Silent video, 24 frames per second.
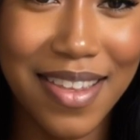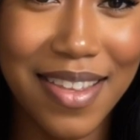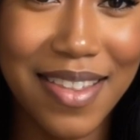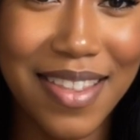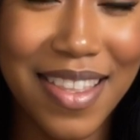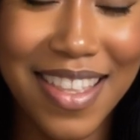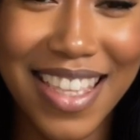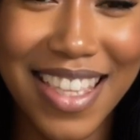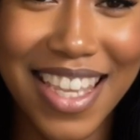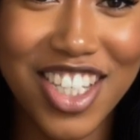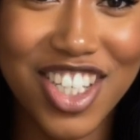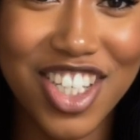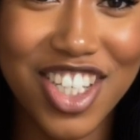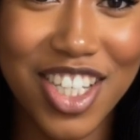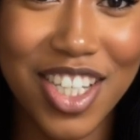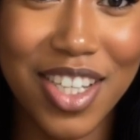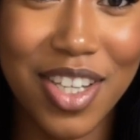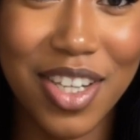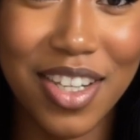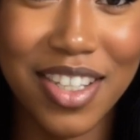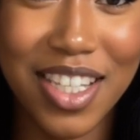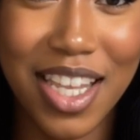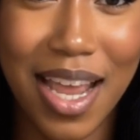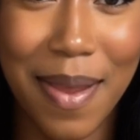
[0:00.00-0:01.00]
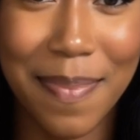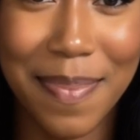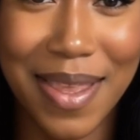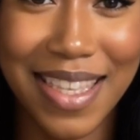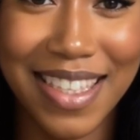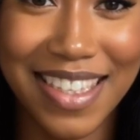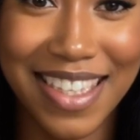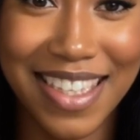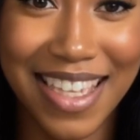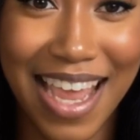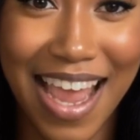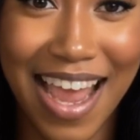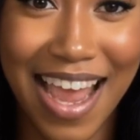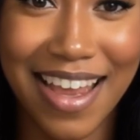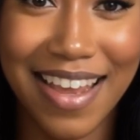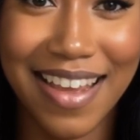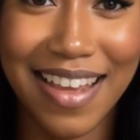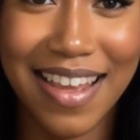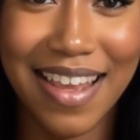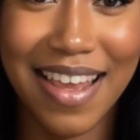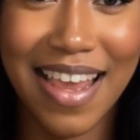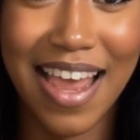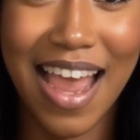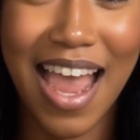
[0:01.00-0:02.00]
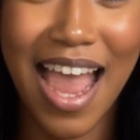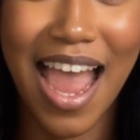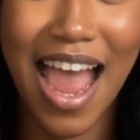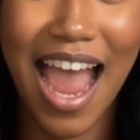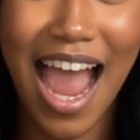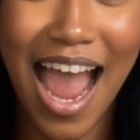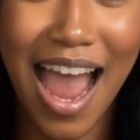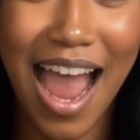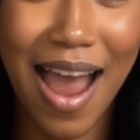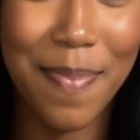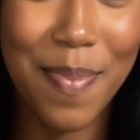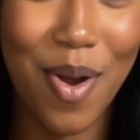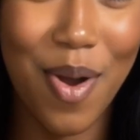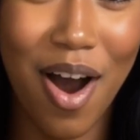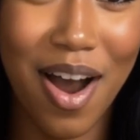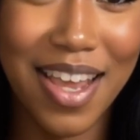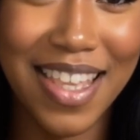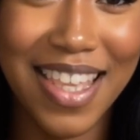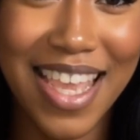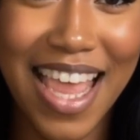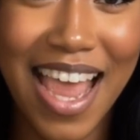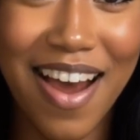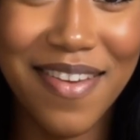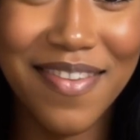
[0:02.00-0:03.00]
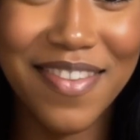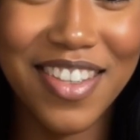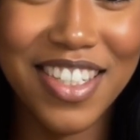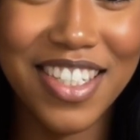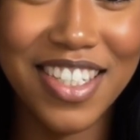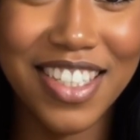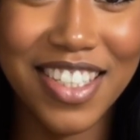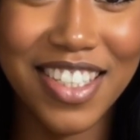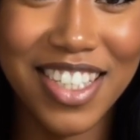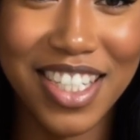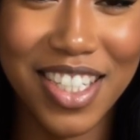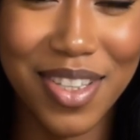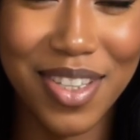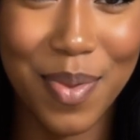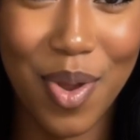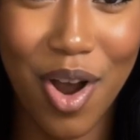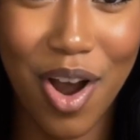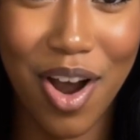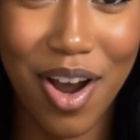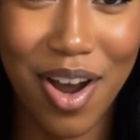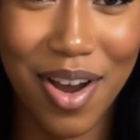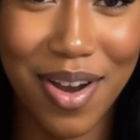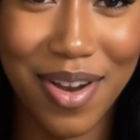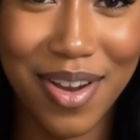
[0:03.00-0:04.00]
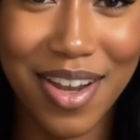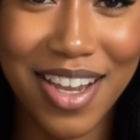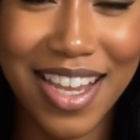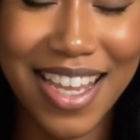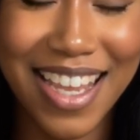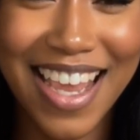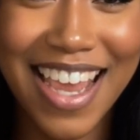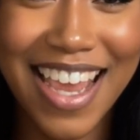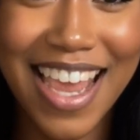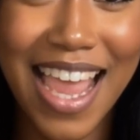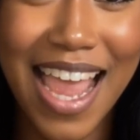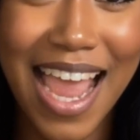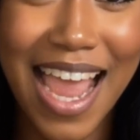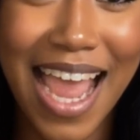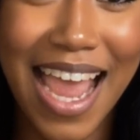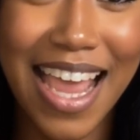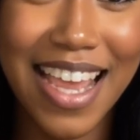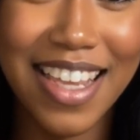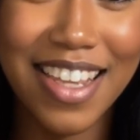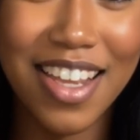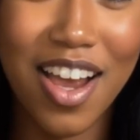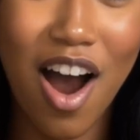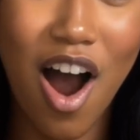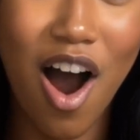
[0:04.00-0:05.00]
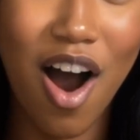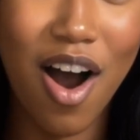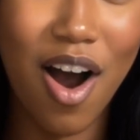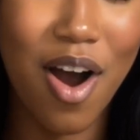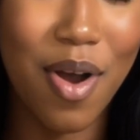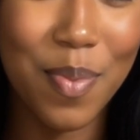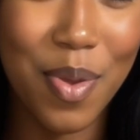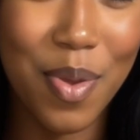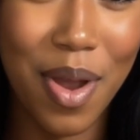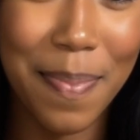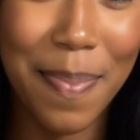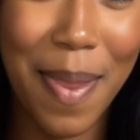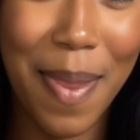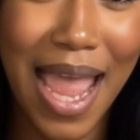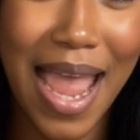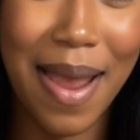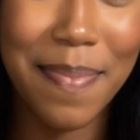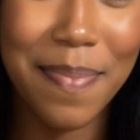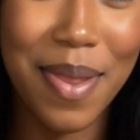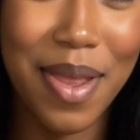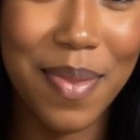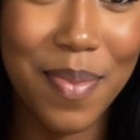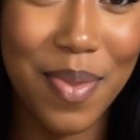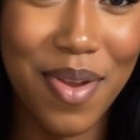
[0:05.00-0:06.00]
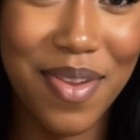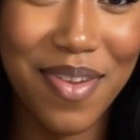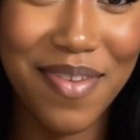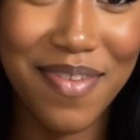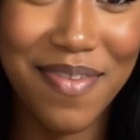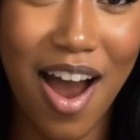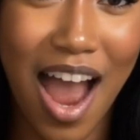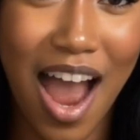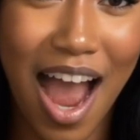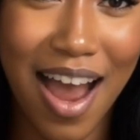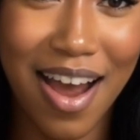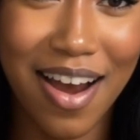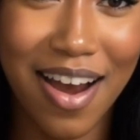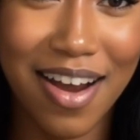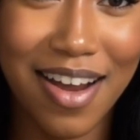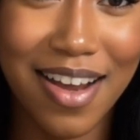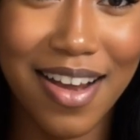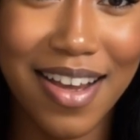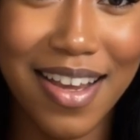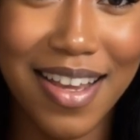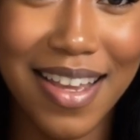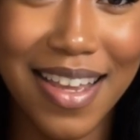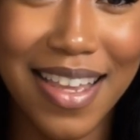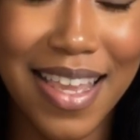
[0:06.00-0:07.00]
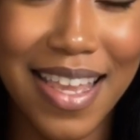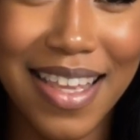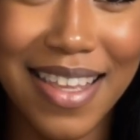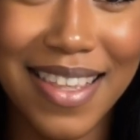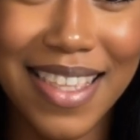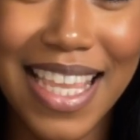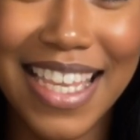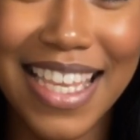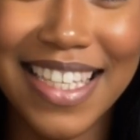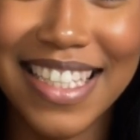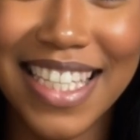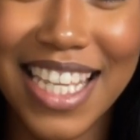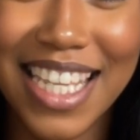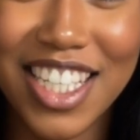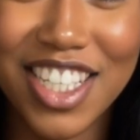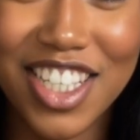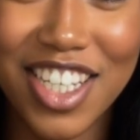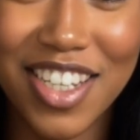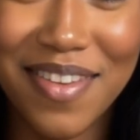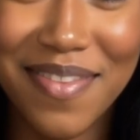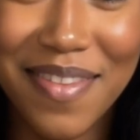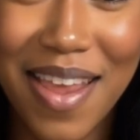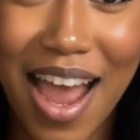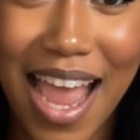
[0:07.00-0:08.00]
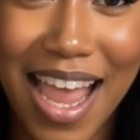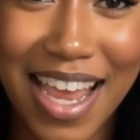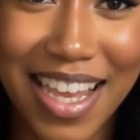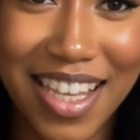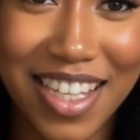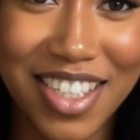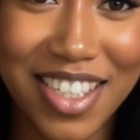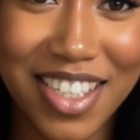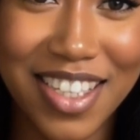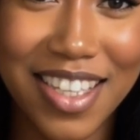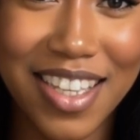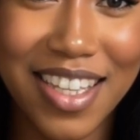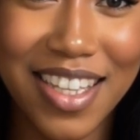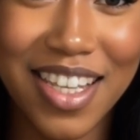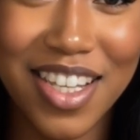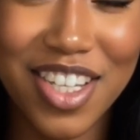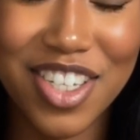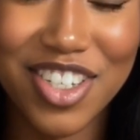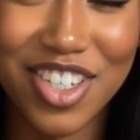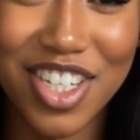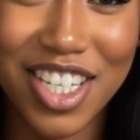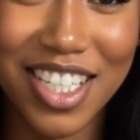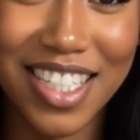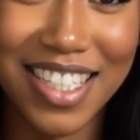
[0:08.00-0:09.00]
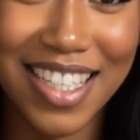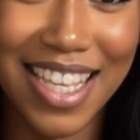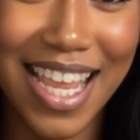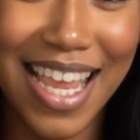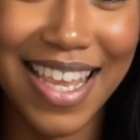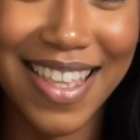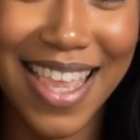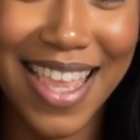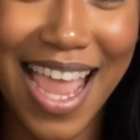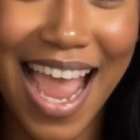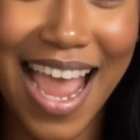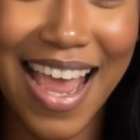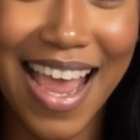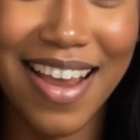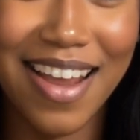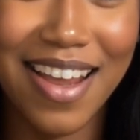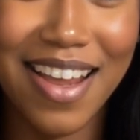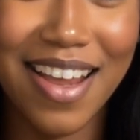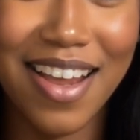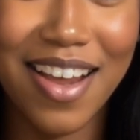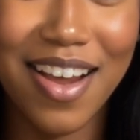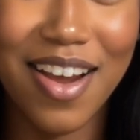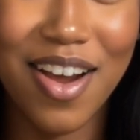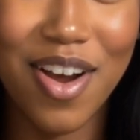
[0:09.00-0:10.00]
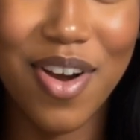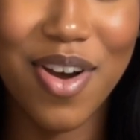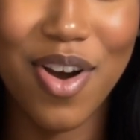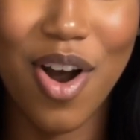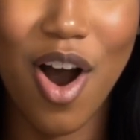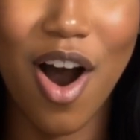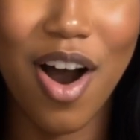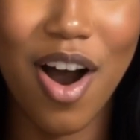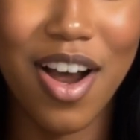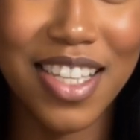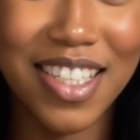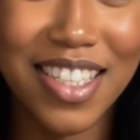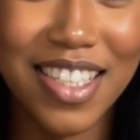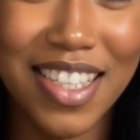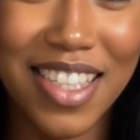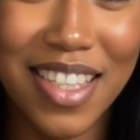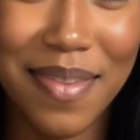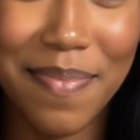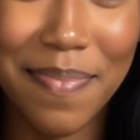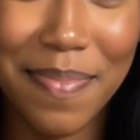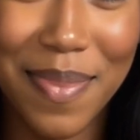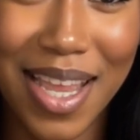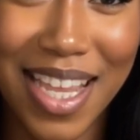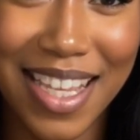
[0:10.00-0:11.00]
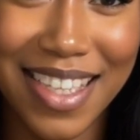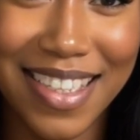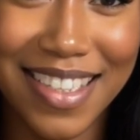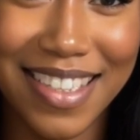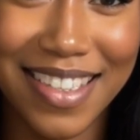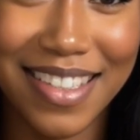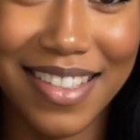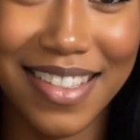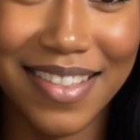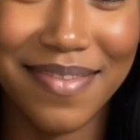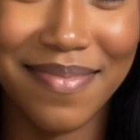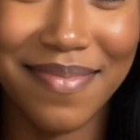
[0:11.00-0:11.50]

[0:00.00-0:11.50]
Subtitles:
Then she looked up and said, "I brought life into this world, and y'all gonna repay me with fire?" They say she vanished, just like that, gone into the mist.